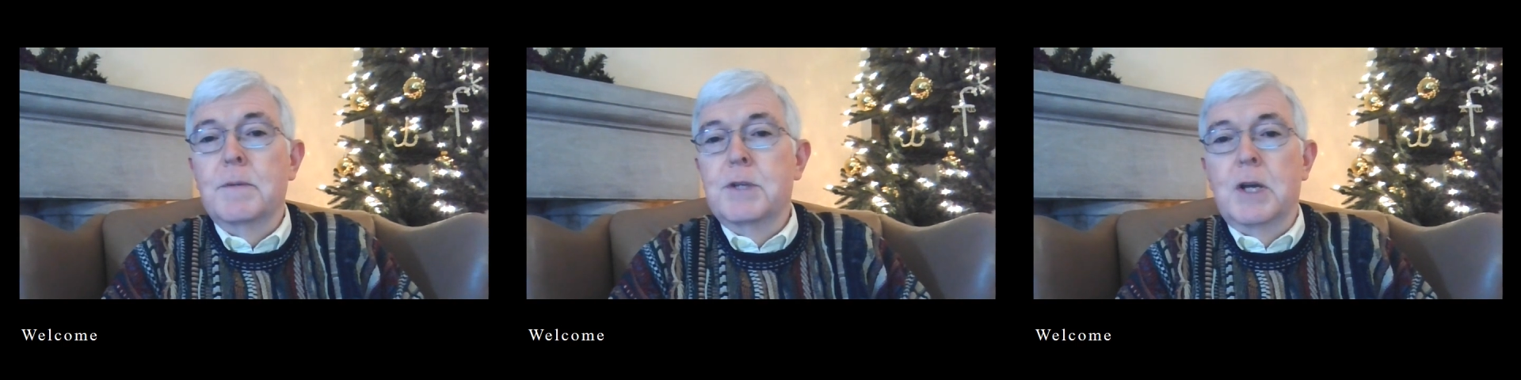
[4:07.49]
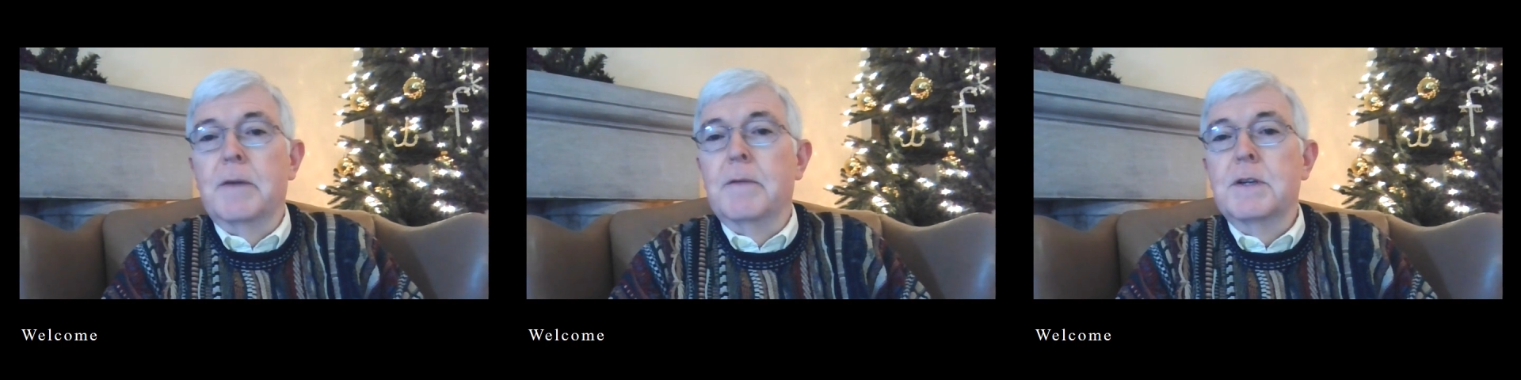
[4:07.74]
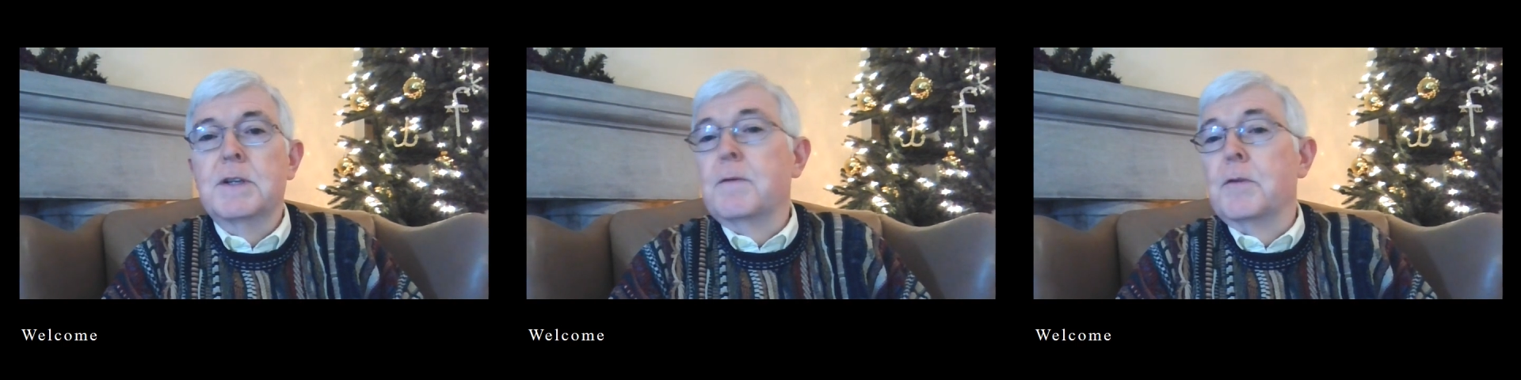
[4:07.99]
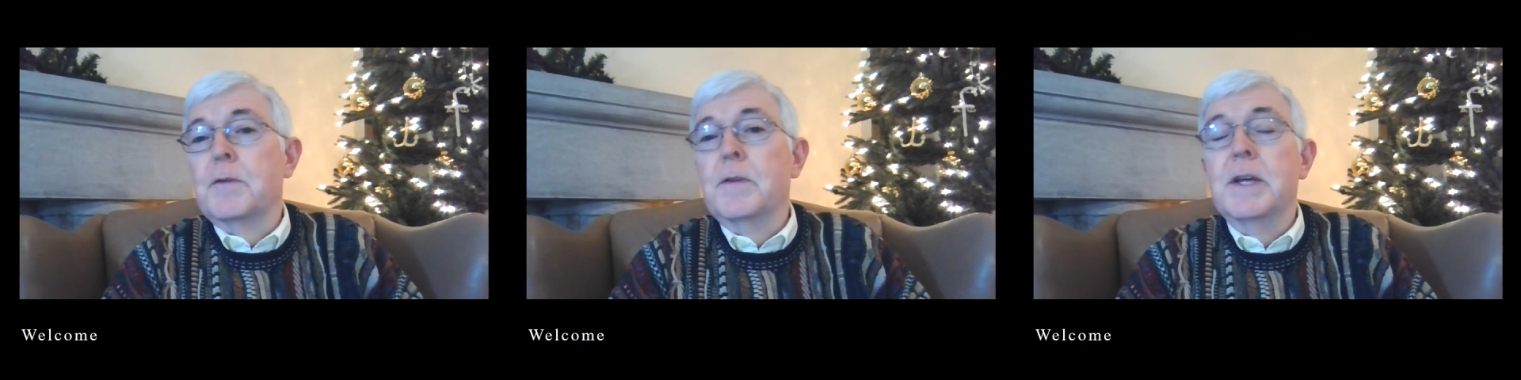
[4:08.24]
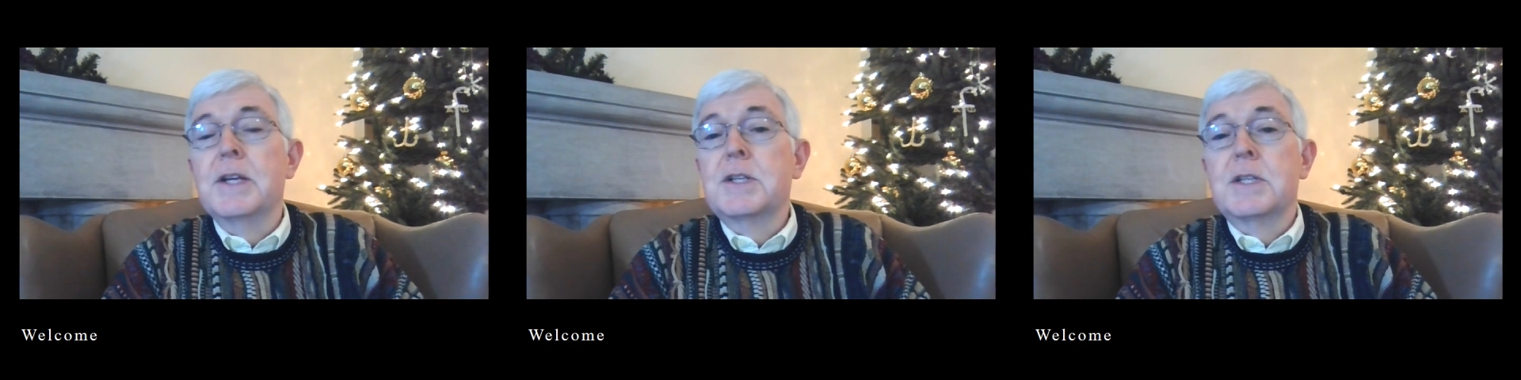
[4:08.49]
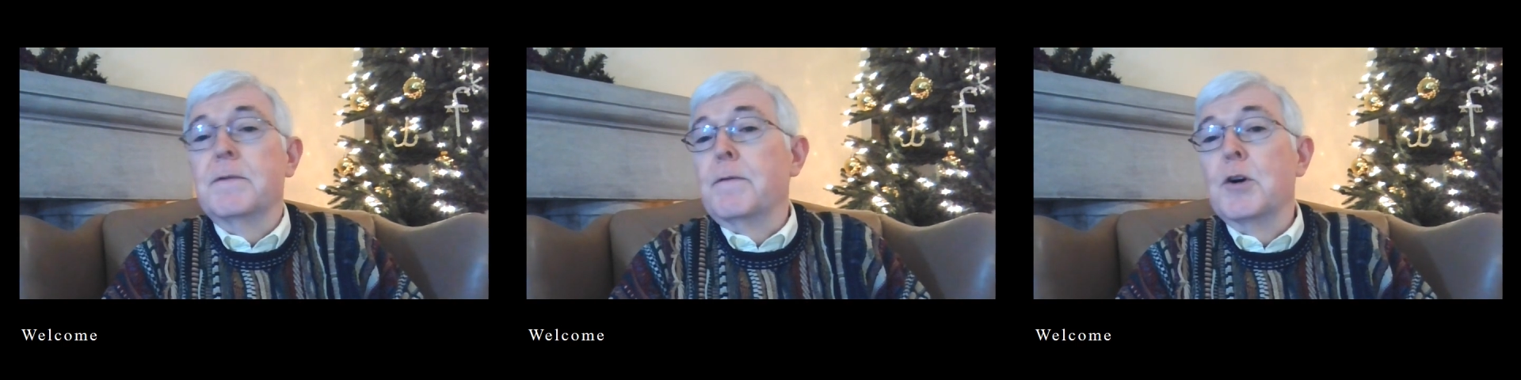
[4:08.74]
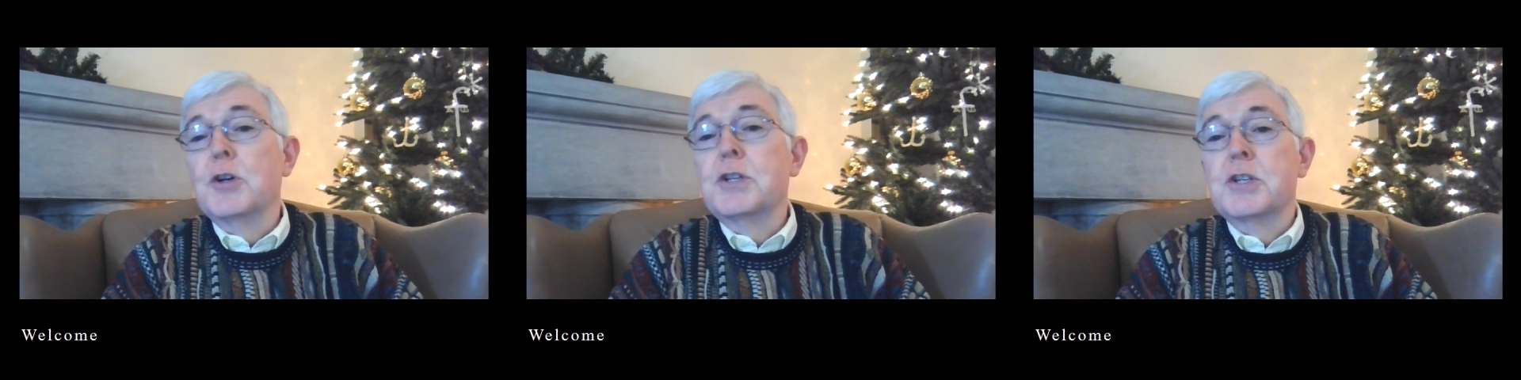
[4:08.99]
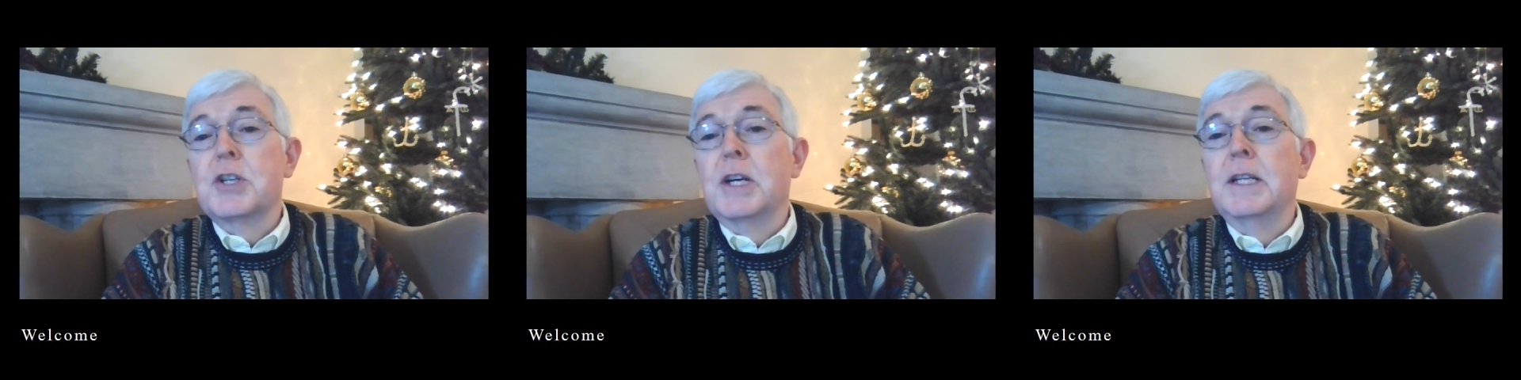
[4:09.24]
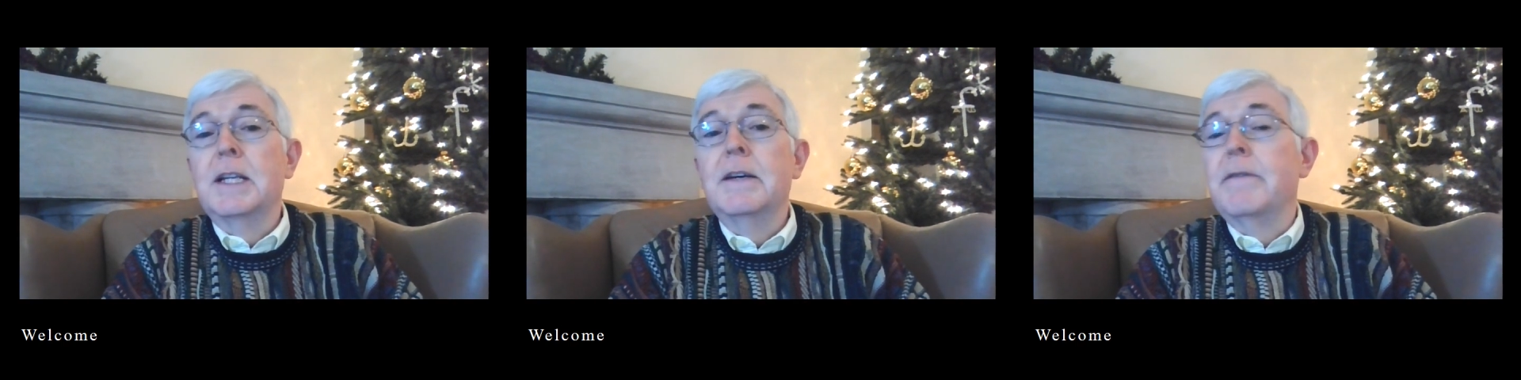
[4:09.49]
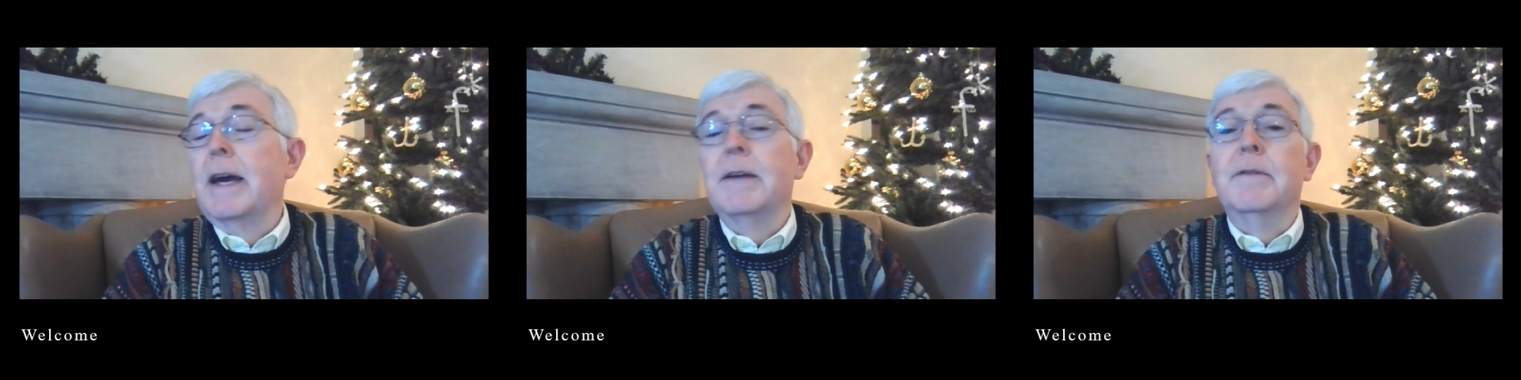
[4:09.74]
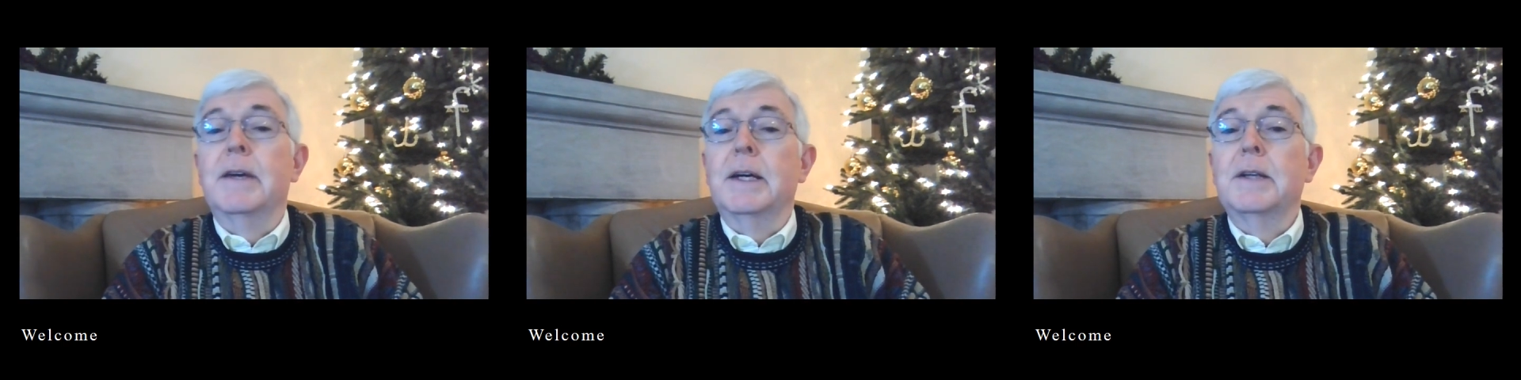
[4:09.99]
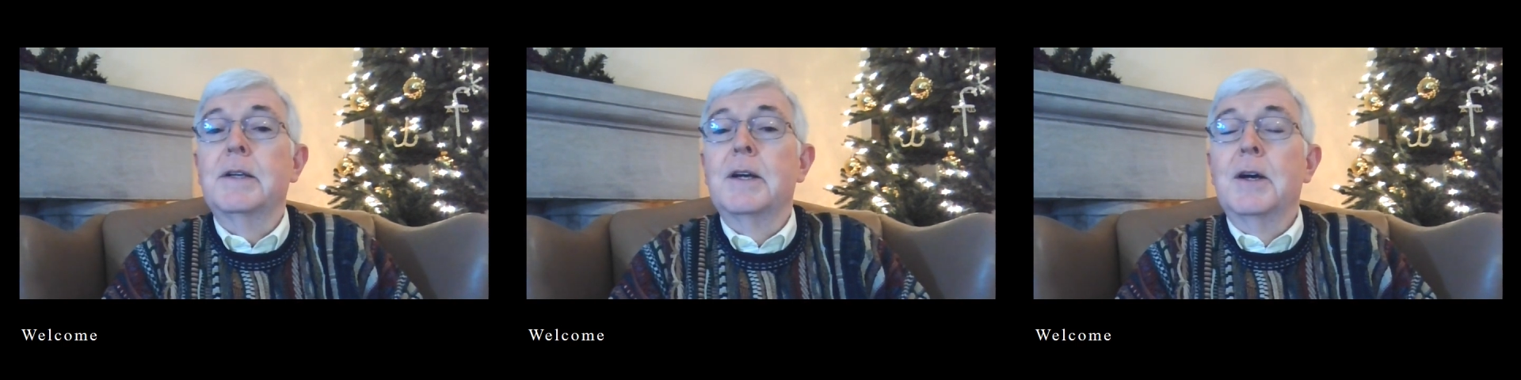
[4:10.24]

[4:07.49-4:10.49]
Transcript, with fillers: service for this, the first Sunday of Advent.